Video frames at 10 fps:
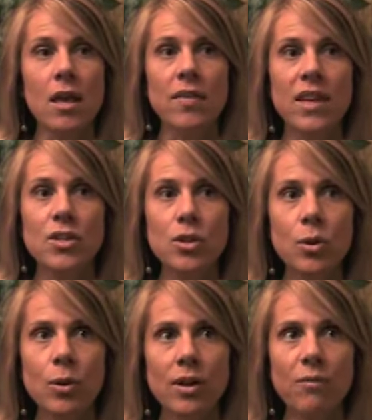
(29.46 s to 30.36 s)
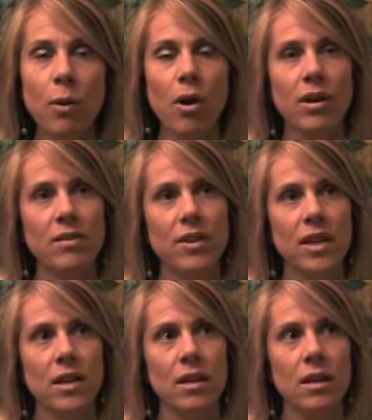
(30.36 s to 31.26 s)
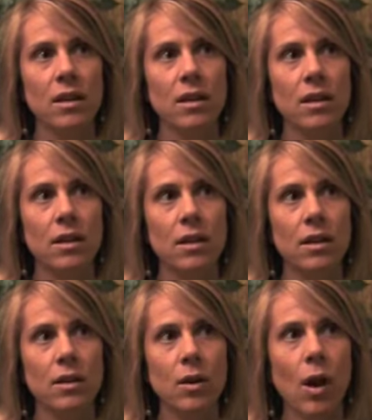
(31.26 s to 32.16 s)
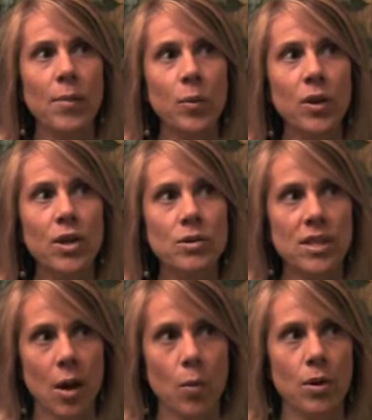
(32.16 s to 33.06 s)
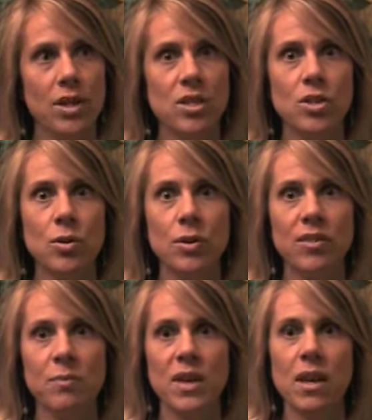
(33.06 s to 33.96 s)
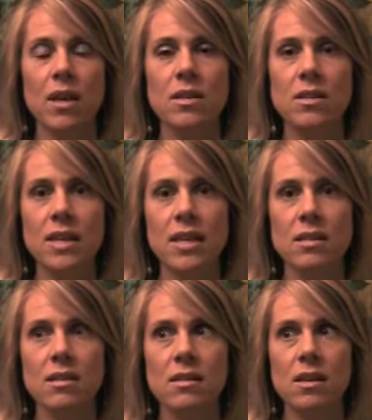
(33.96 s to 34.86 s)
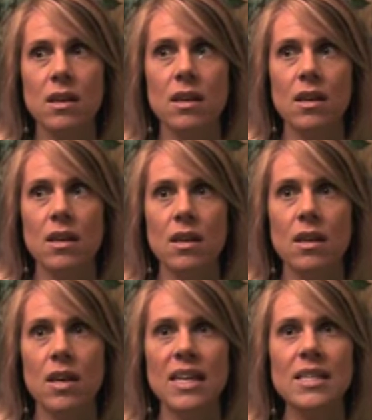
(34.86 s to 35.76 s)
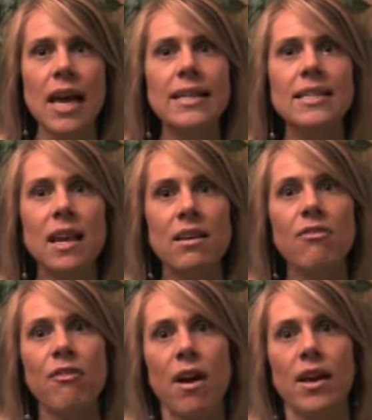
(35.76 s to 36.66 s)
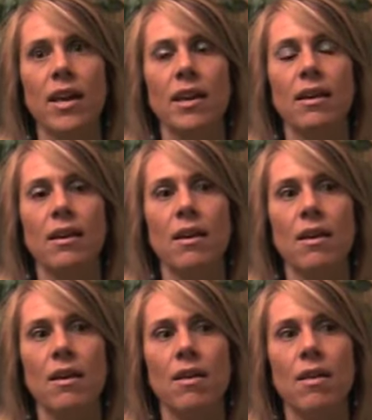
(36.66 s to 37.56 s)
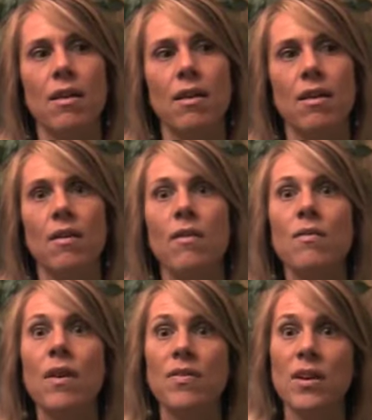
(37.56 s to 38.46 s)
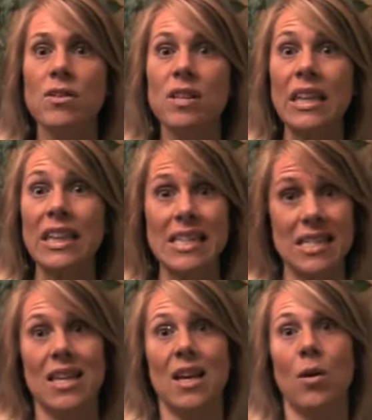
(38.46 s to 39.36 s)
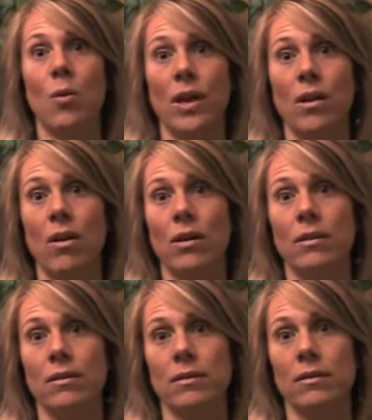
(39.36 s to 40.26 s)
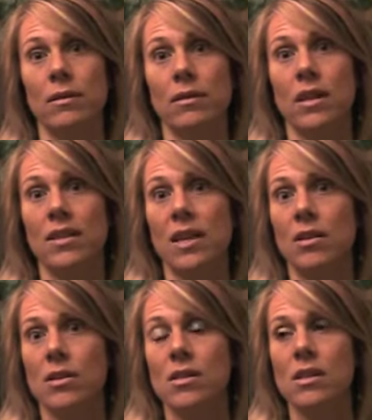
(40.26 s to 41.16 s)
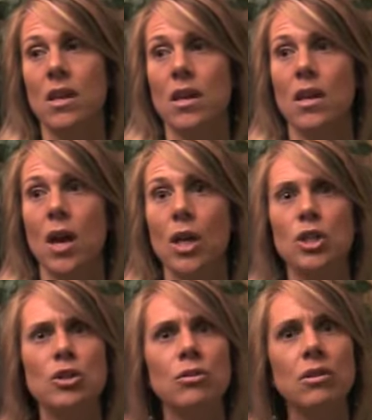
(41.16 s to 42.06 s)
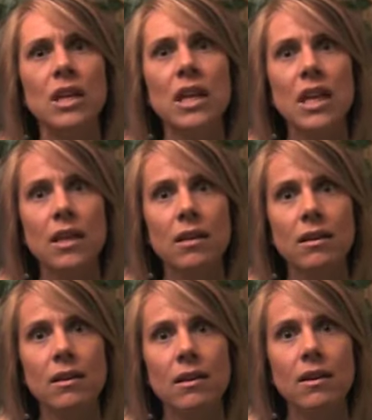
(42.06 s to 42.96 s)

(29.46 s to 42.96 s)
The intuitive part of it, I mean, we use that word intuitive because it's identifying that there's listening going on, that there's a tuning in,